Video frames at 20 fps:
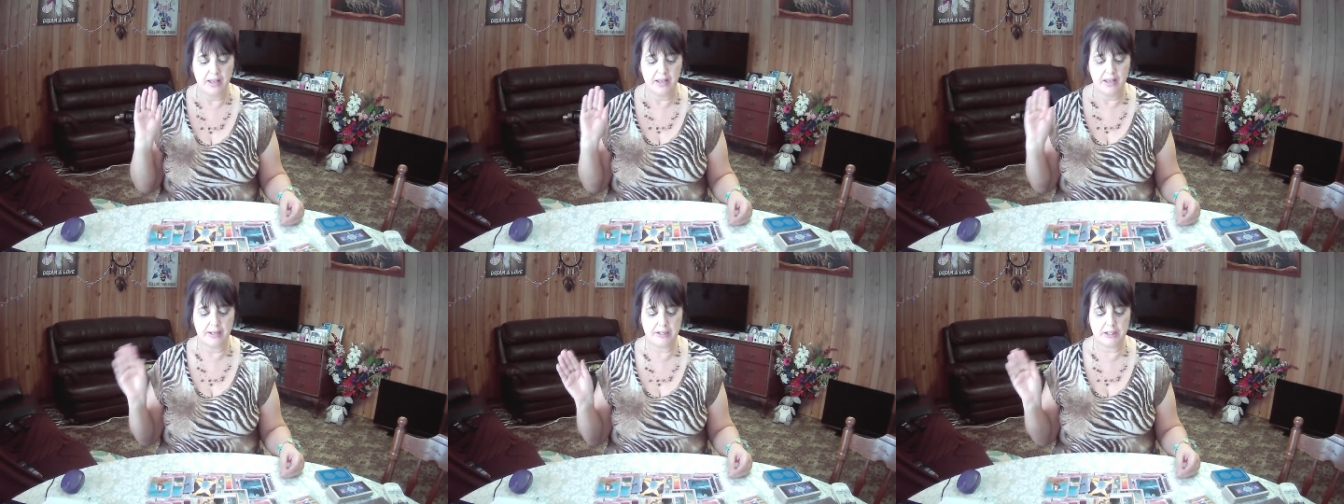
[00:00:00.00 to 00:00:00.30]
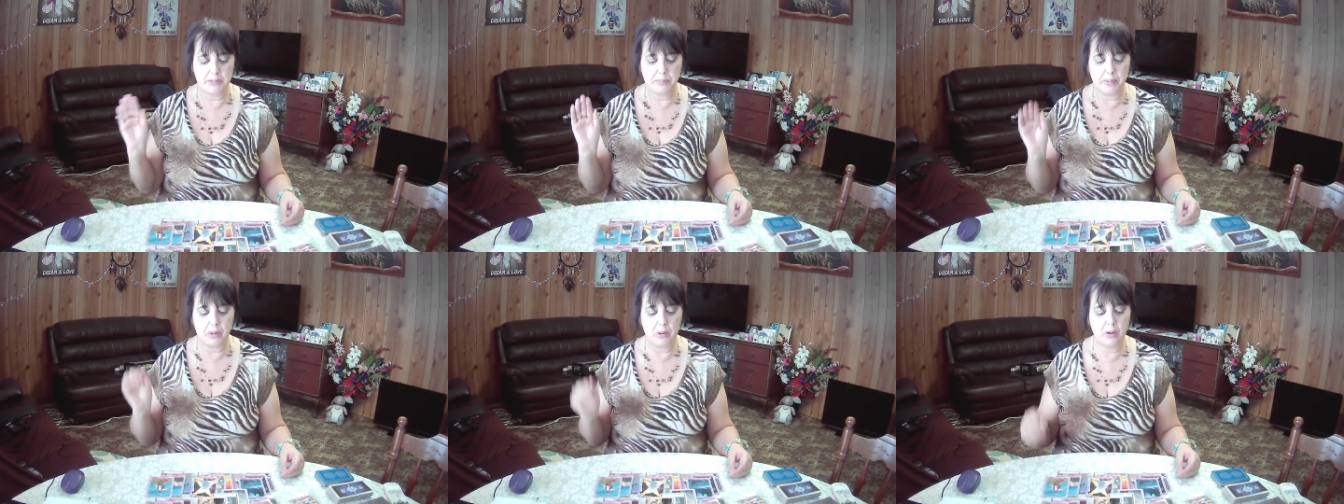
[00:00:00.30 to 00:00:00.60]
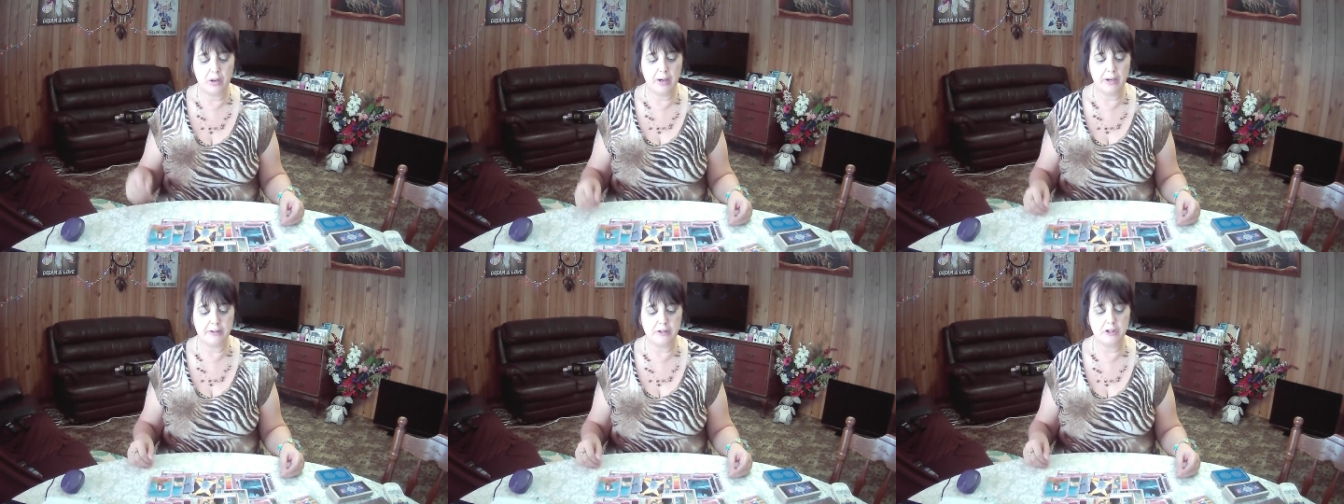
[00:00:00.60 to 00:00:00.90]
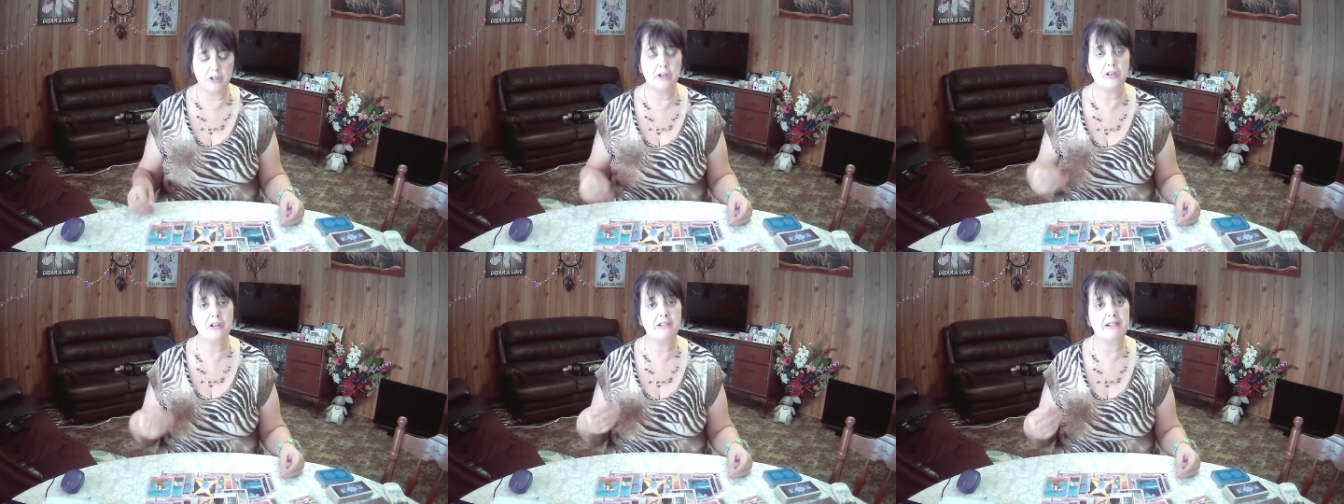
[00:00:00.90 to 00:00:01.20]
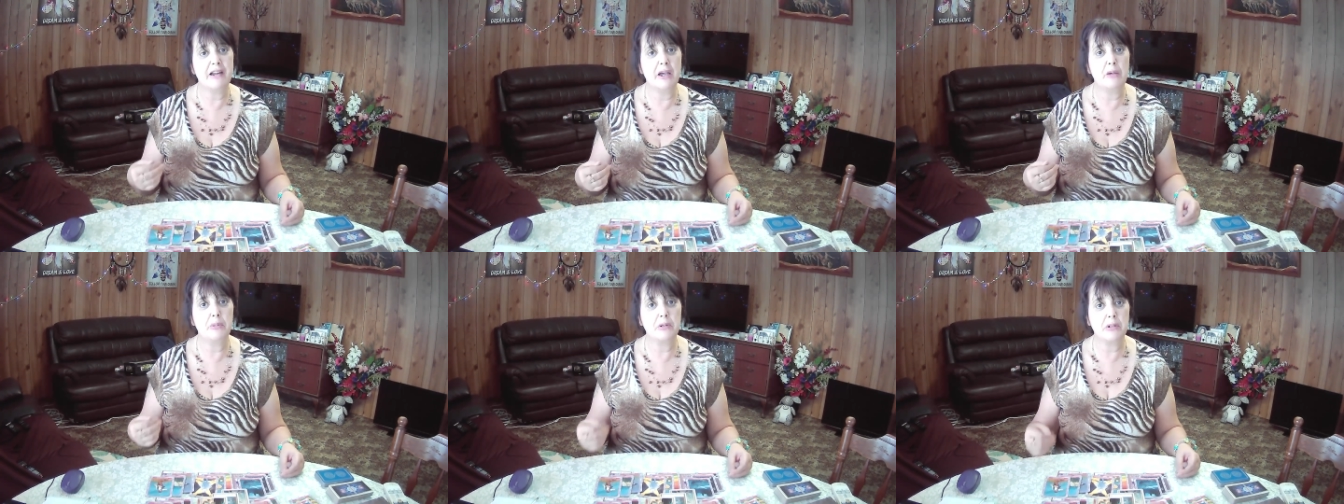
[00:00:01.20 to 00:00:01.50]
it's behind you, you're
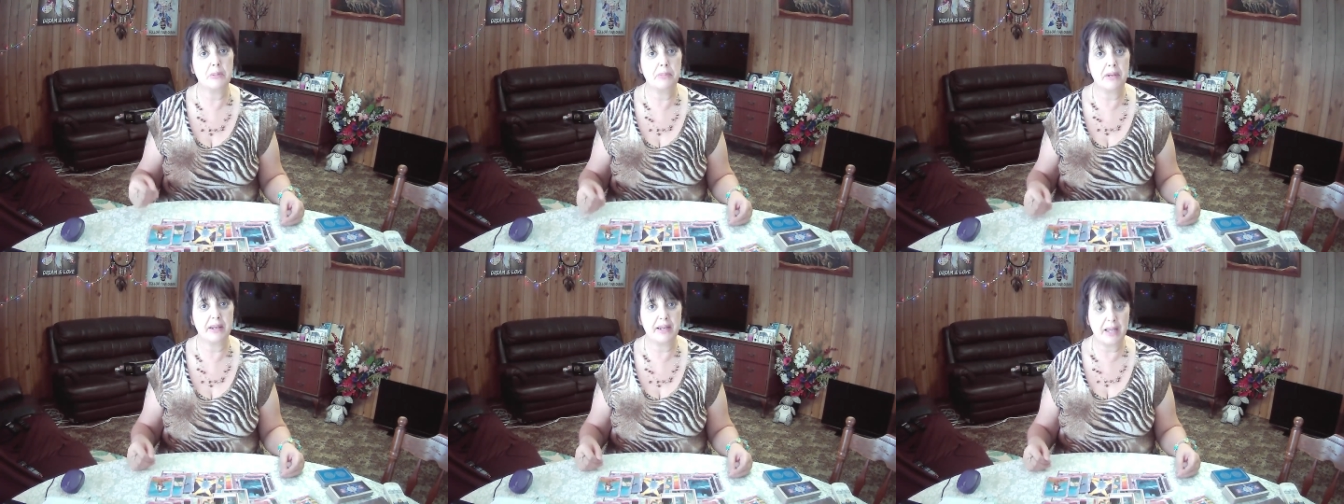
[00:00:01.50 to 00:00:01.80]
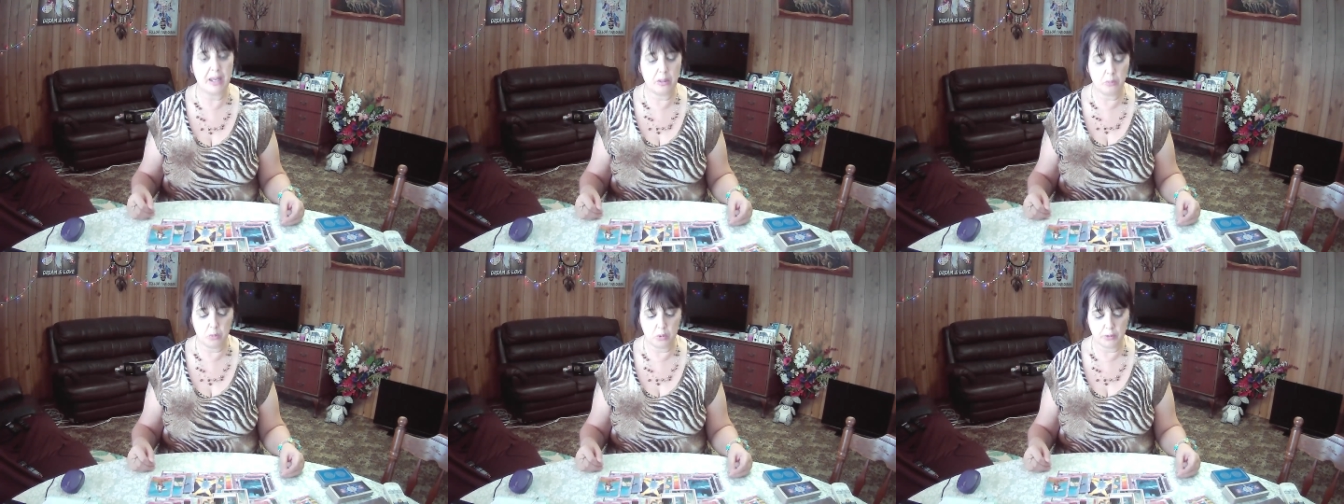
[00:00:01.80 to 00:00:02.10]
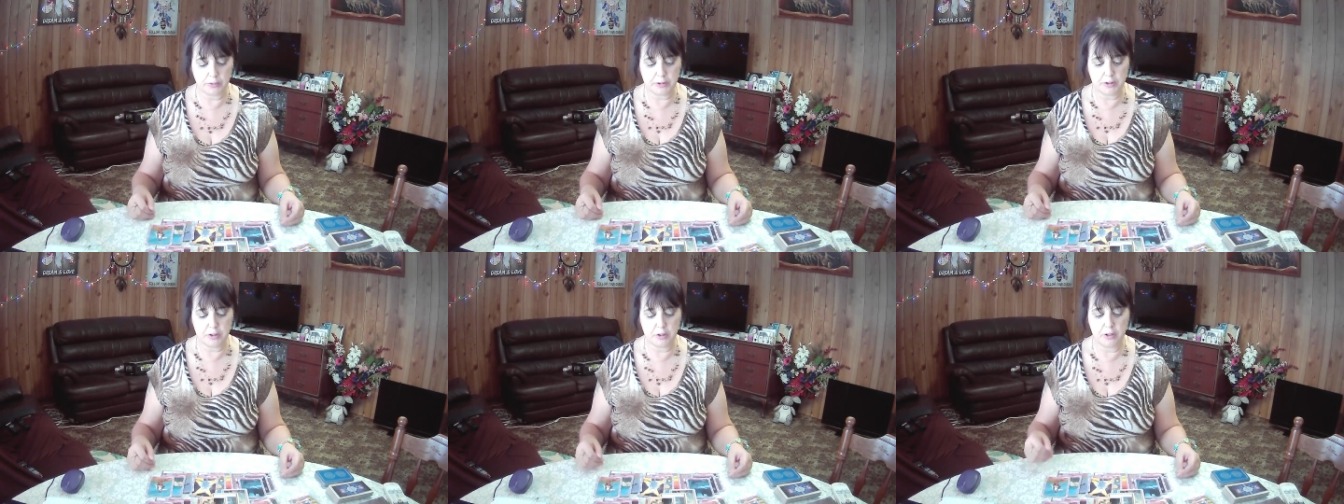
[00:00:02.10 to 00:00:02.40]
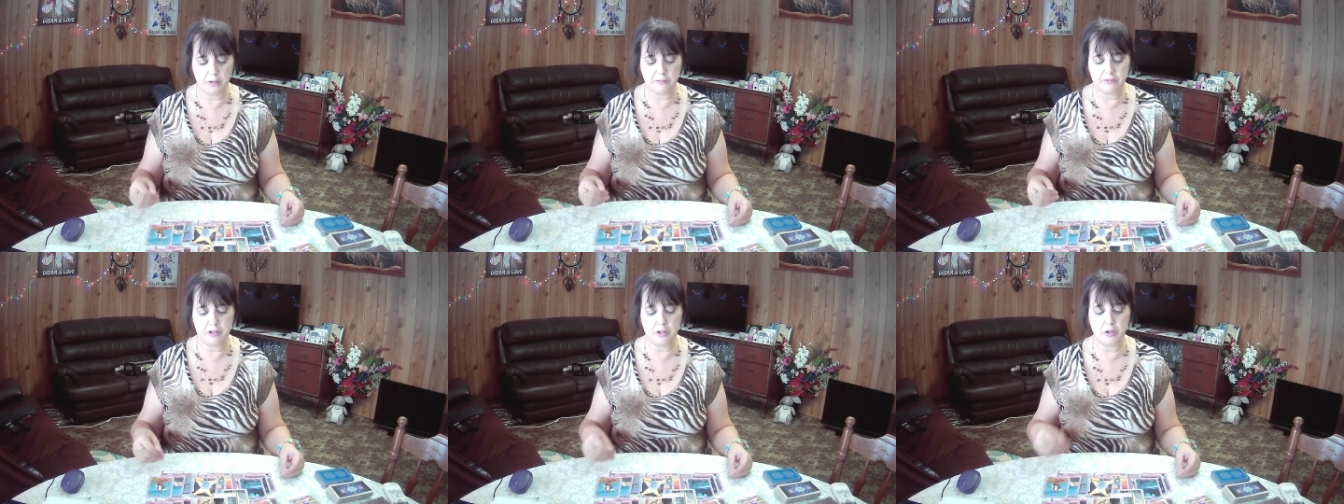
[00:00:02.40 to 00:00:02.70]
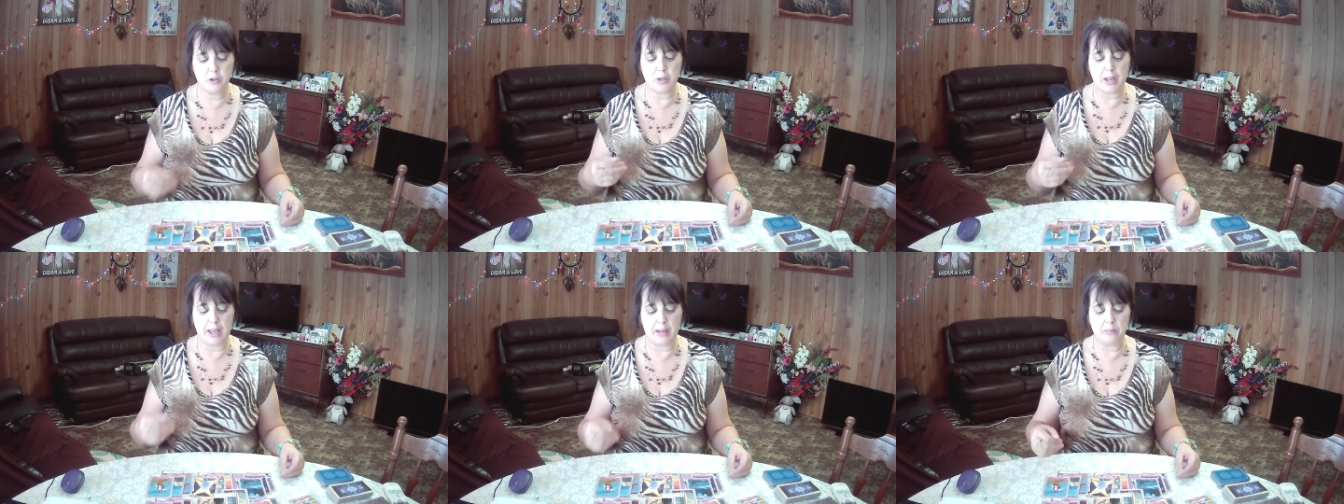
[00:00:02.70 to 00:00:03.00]
able to pick up what serves
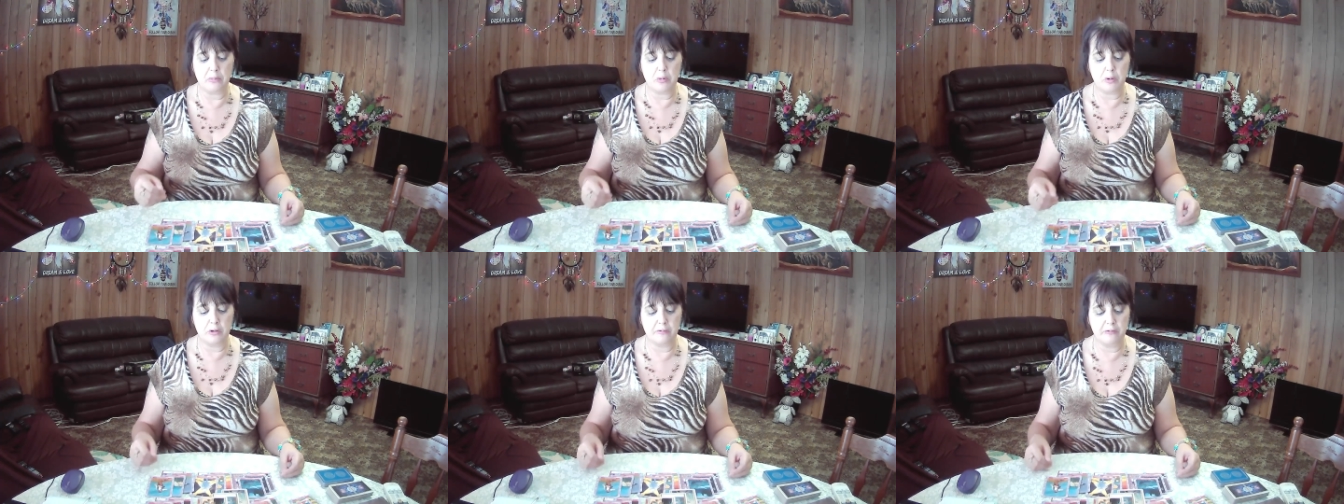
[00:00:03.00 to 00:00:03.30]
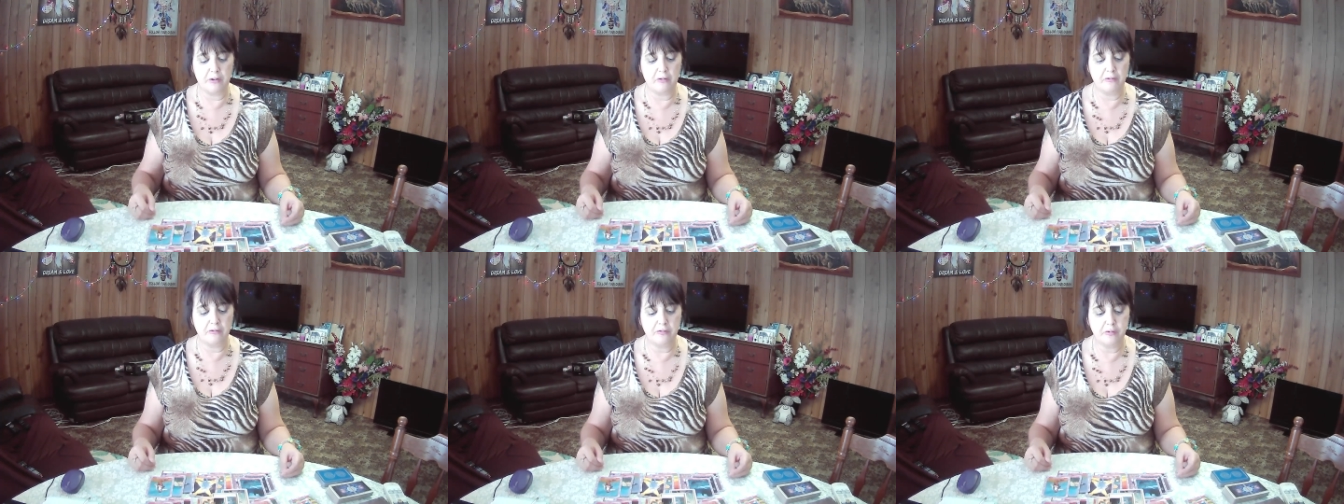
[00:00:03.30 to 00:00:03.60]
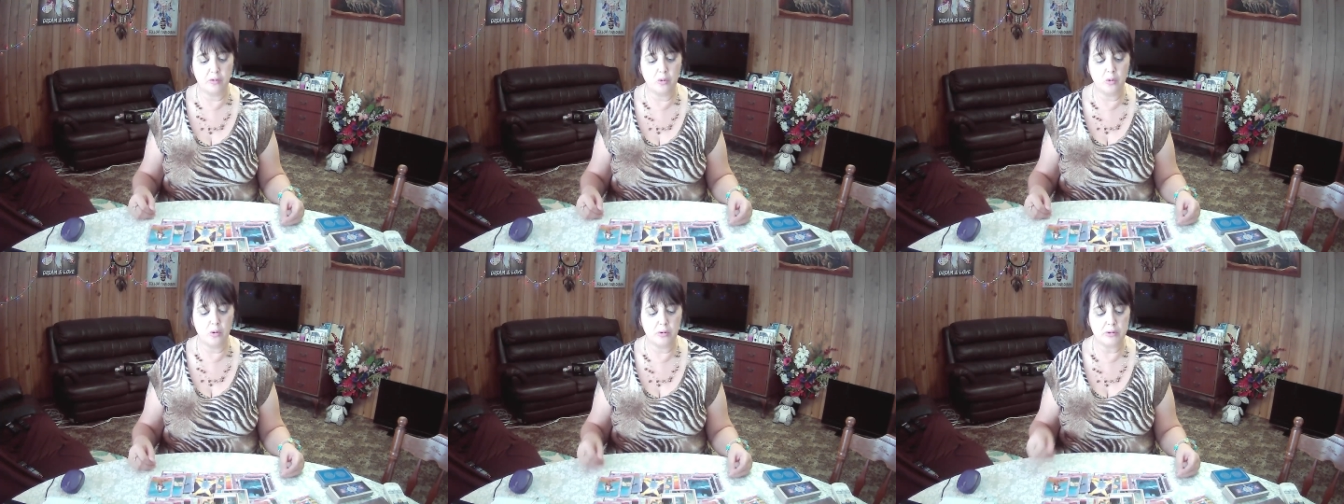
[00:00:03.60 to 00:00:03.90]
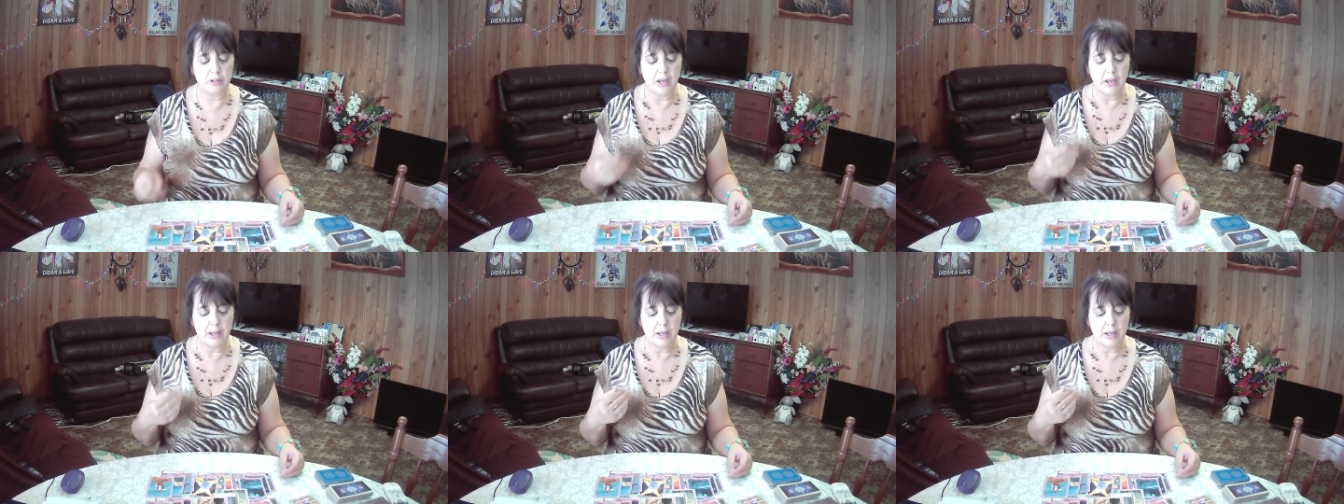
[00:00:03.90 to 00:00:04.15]
you and move on forward.